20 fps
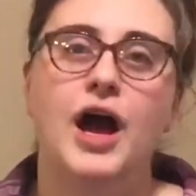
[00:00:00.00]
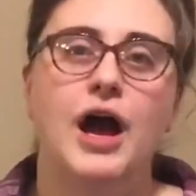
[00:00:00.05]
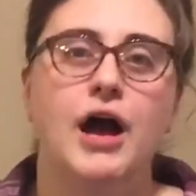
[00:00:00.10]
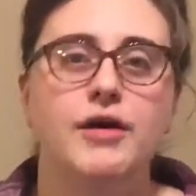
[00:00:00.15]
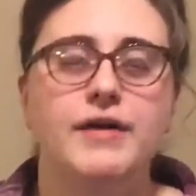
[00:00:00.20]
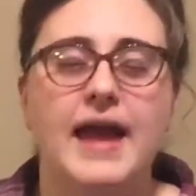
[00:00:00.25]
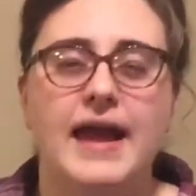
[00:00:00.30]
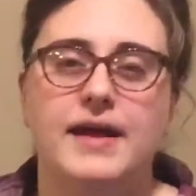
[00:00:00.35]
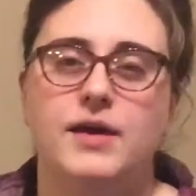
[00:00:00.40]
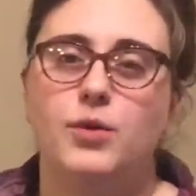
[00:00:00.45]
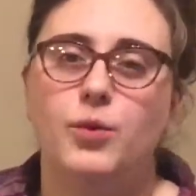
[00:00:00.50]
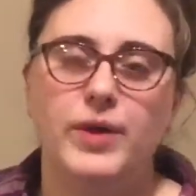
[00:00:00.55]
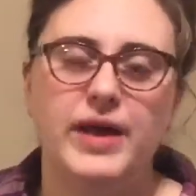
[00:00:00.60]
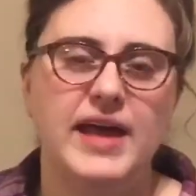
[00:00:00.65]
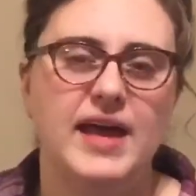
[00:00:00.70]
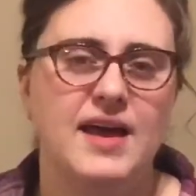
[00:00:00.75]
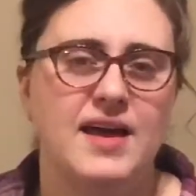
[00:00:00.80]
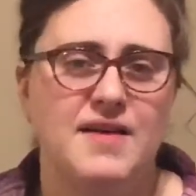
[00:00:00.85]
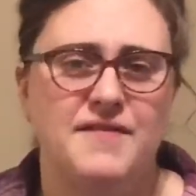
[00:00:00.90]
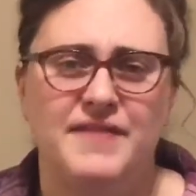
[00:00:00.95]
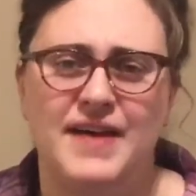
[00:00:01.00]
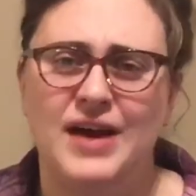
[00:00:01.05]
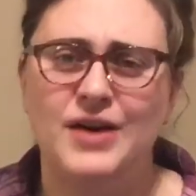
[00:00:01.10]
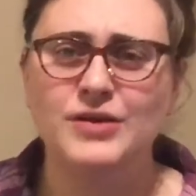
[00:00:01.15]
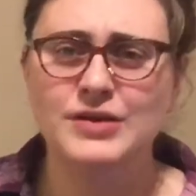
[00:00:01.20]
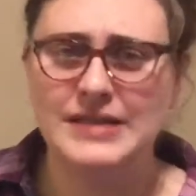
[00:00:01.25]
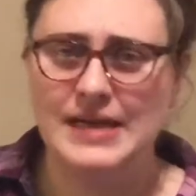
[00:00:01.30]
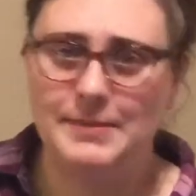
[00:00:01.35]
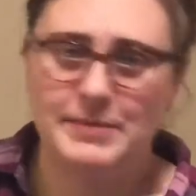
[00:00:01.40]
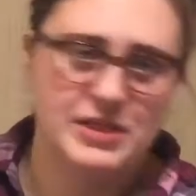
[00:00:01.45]
Okay, we
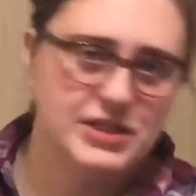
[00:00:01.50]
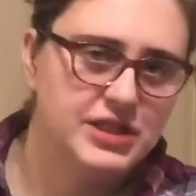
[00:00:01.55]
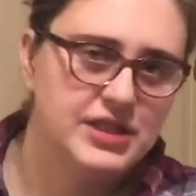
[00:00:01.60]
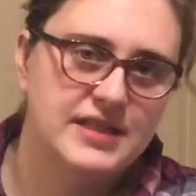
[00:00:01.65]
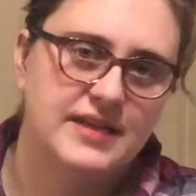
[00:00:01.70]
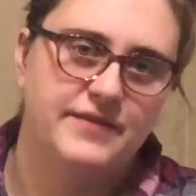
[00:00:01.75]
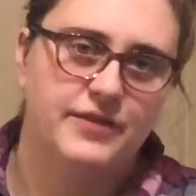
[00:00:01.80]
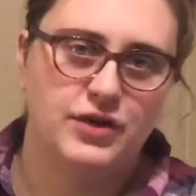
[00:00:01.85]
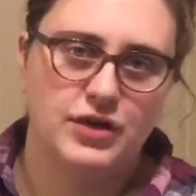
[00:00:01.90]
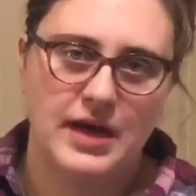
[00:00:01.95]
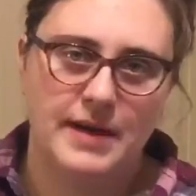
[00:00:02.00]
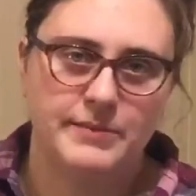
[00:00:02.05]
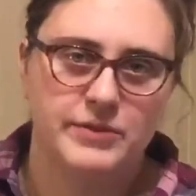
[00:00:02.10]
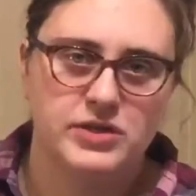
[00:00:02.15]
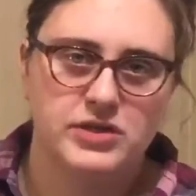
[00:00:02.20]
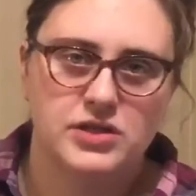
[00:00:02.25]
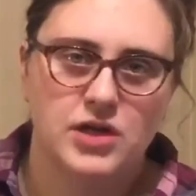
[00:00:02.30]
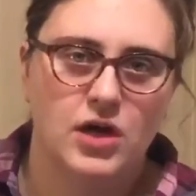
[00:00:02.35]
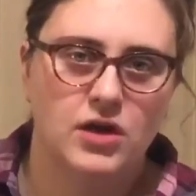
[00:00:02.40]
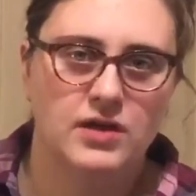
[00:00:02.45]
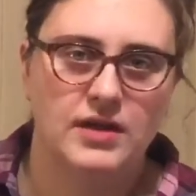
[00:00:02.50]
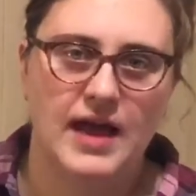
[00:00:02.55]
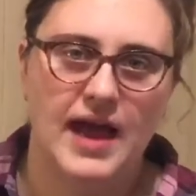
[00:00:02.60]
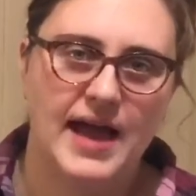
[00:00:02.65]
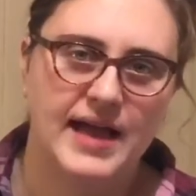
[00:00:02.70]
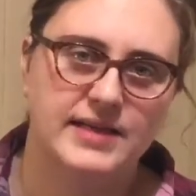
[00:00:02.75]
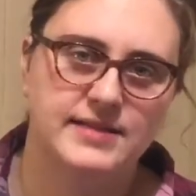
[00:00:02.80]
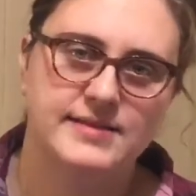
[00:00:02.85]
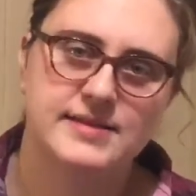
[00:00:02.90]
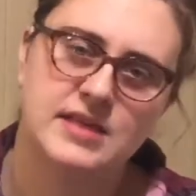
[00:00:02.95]
found a bunch of different numbers
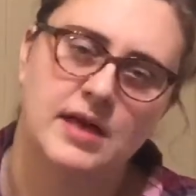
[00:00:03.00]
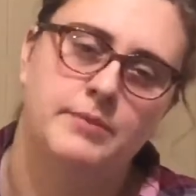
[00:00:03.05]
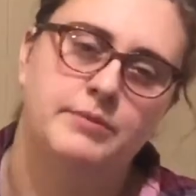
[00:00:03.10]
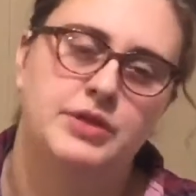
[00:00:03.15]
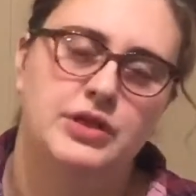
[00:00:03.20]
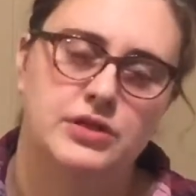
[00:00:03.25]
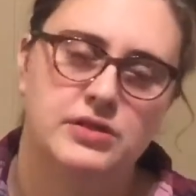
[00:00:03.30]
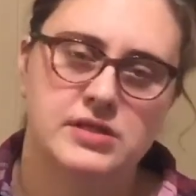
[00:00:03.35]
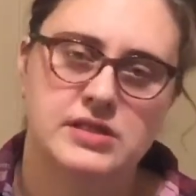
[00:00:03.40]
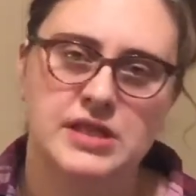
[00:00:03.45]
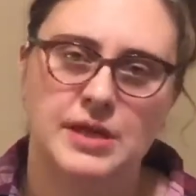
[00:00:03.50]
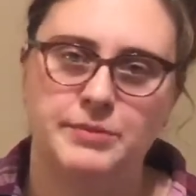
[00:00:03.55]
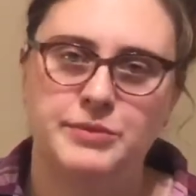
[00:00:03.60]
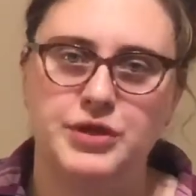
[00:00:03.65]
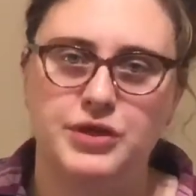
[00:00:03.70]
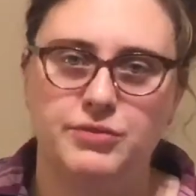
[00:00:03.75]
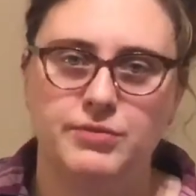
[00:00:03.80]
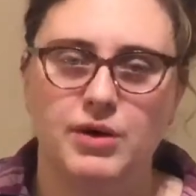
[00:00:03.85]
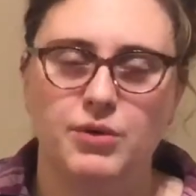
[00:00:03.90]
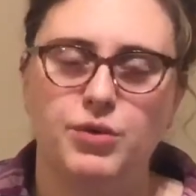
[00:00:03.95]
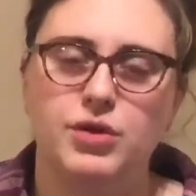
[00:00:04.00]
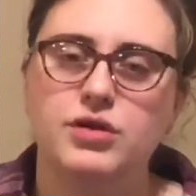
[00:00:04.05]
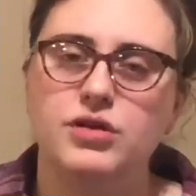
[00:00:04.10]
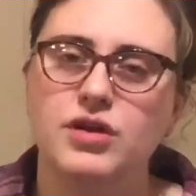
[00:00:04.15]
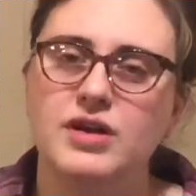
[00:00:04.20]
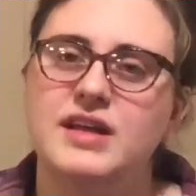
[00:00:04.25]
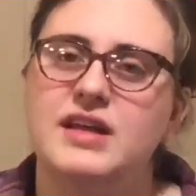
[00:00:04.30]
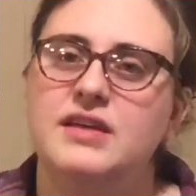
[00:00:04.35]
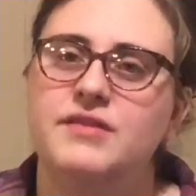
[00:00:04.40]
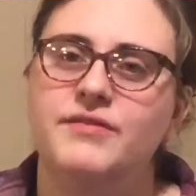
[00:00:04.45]
online, some used, some new, but we're
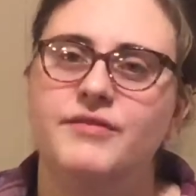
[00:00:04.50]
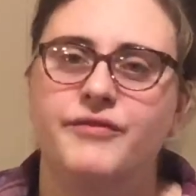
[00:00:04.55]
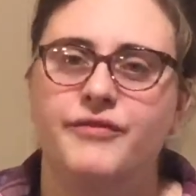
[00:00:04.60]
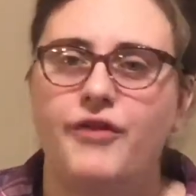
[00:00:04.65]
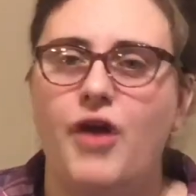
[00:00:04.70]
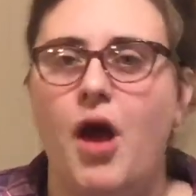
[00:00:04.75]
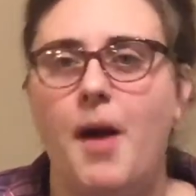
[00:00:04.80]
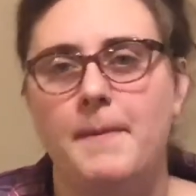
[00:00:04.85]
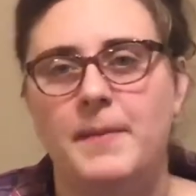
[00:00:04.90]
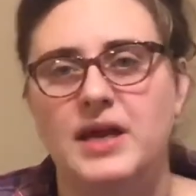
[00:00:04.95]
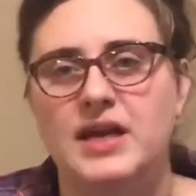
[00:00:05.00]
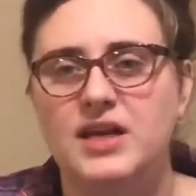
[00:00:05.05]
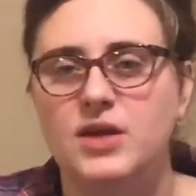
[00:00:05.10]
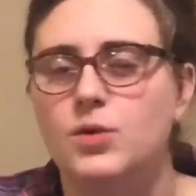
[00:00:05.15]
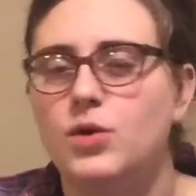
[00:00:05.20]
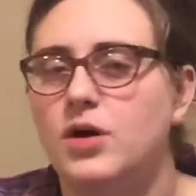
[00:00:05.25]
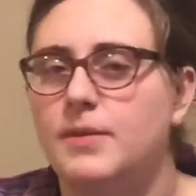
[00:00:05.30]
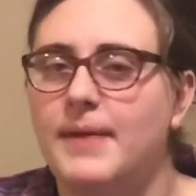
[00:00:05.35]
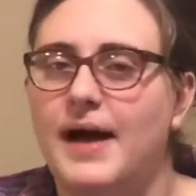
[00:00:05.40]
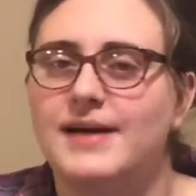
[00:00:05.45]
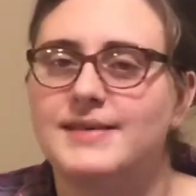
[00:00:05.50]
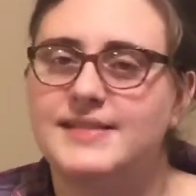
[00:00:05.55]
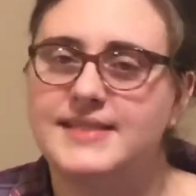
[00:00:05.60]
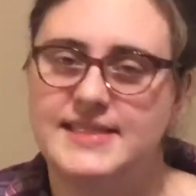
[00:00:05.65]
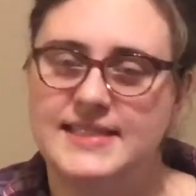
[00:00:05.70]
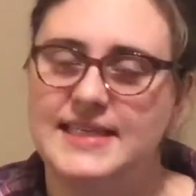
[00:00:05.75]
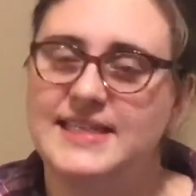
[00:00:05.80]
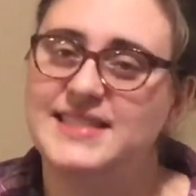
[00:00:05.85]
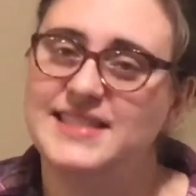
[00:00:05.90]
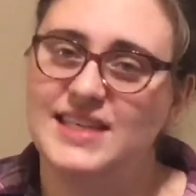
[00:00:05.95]
looking from anywhere about
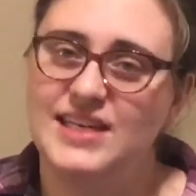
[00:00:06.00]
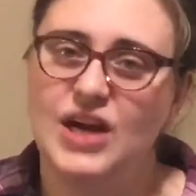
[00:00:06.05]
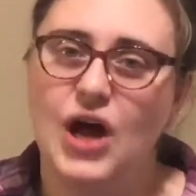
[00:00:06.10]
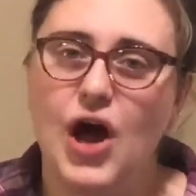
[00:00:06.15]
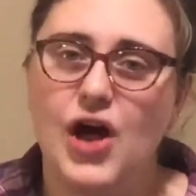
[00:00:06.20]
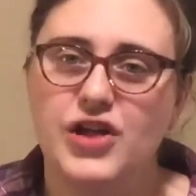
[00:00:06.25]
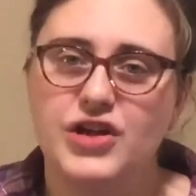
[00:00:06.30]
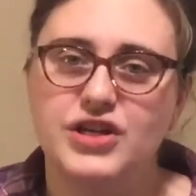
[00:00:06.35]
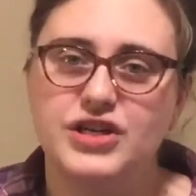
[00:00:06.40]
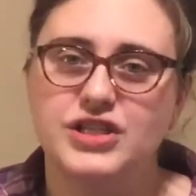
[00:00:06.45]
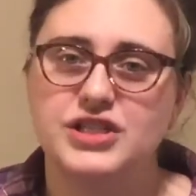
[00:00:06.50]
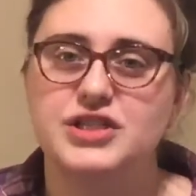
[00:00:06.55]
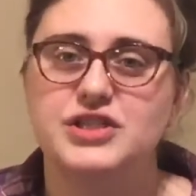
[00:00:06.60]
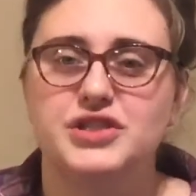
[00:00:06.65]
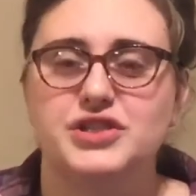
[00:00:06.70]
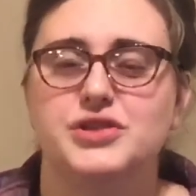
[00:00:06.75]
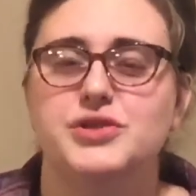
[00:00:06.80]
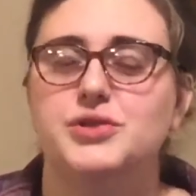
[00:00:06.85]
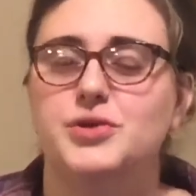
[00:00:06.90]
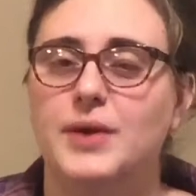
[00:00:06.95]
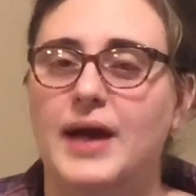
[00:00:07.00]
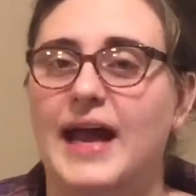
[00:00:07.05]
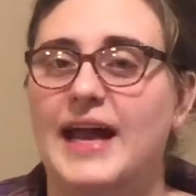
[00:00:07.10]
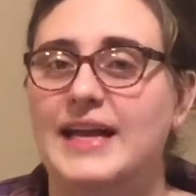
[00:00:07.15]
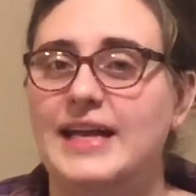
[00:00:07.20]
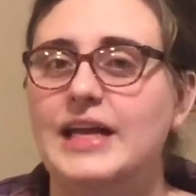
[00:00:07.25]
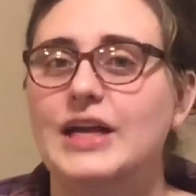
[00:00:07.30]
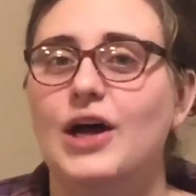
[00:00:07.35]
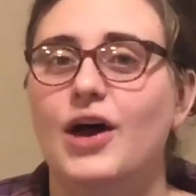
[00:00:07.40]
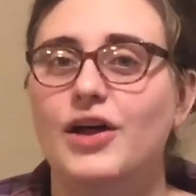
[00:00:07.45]
$60 to
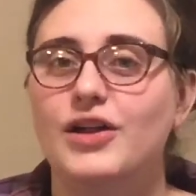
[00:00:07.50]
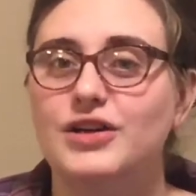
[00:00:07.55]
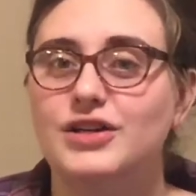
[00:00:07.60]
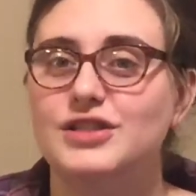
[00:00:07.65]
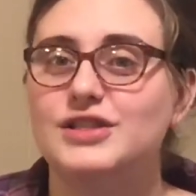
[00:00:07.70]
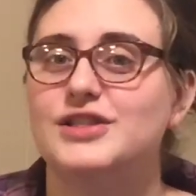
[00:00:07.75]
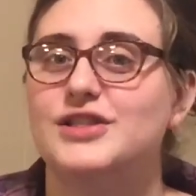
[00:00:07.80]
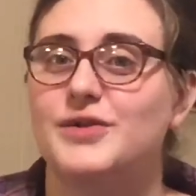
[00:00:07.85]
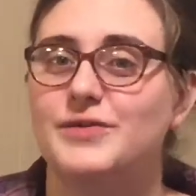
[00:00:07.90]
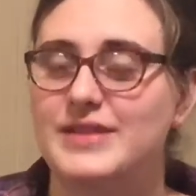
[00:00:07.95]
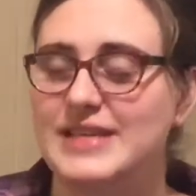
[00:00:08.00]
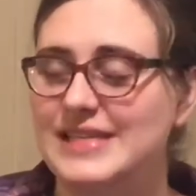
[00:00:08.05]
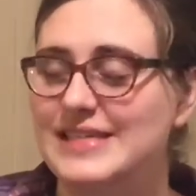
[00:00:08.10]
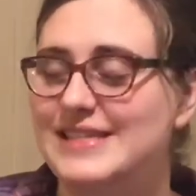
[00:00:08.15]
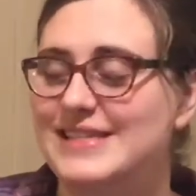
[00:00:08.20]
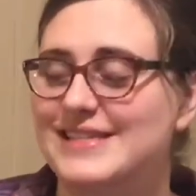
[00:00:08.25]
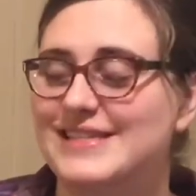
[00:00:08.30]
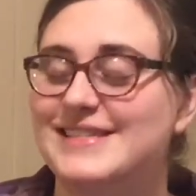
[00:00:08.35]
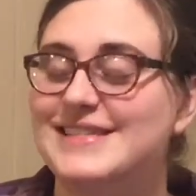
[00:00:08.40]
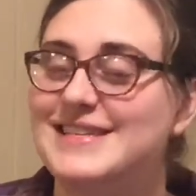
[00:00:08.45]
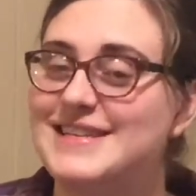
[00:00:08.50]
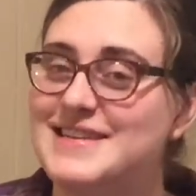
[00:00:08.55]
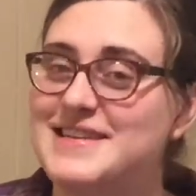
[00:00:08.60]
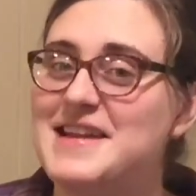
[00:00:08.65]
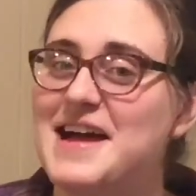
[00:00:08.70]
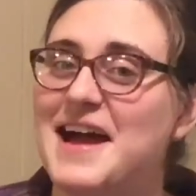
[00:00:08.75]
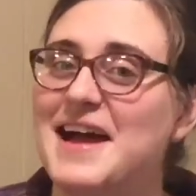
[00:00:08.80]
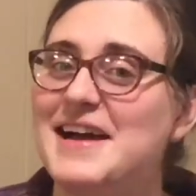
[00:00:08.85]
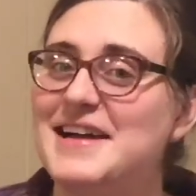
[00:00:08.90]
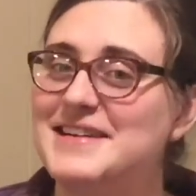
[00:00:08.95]
$80. So this is a
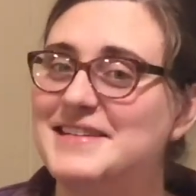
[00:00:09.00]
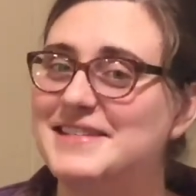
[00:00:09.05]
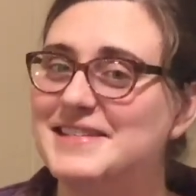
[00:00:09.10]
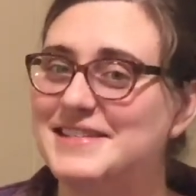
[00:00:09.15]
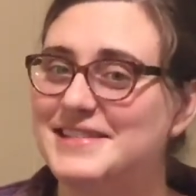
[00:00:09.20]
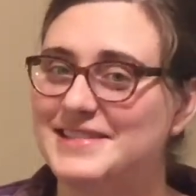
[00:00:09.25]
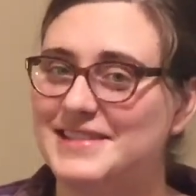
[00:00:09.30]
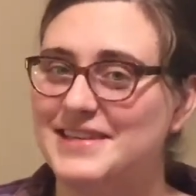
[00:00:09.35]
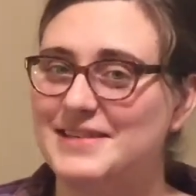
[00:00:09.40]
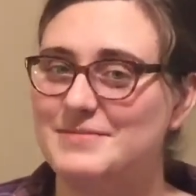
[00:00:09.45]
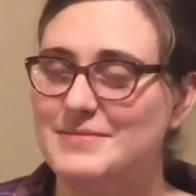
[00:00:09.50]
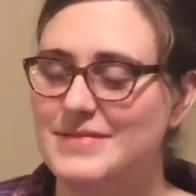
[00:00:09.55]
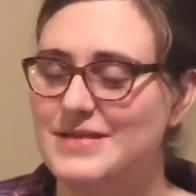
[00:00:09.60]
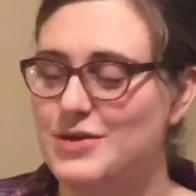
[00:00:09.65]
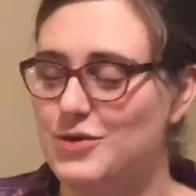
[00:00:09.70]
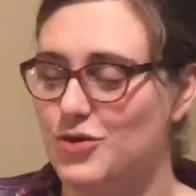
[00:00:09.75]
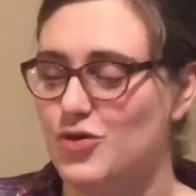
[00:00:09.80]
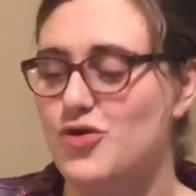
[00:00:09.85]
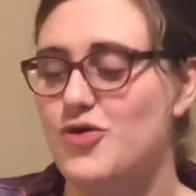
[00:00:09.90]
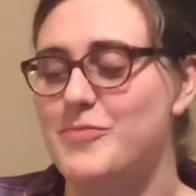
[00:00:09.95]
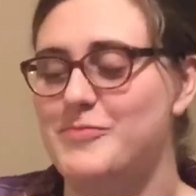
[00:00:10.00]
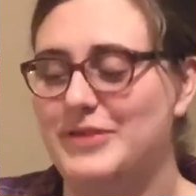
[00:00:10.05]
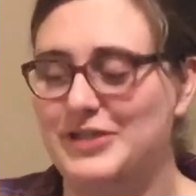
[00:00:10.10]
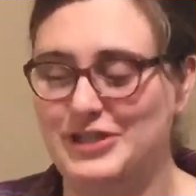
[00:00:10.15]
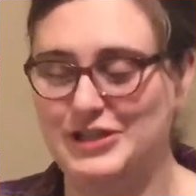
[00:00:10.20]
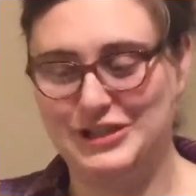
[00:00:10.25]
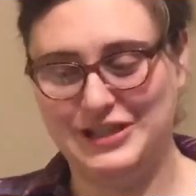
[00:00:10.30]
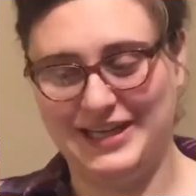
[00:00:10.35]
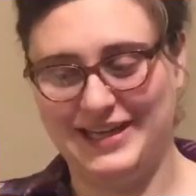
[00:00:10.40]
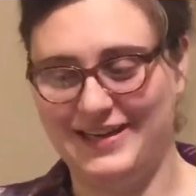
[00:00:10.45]
nice little
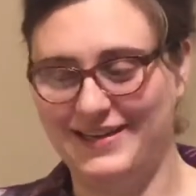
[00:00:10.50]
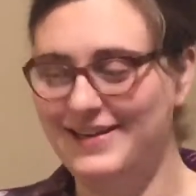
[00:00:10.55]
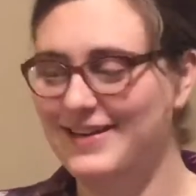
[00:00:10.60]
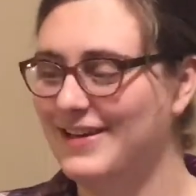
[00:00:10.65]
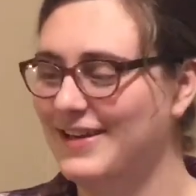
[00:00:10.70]
machine.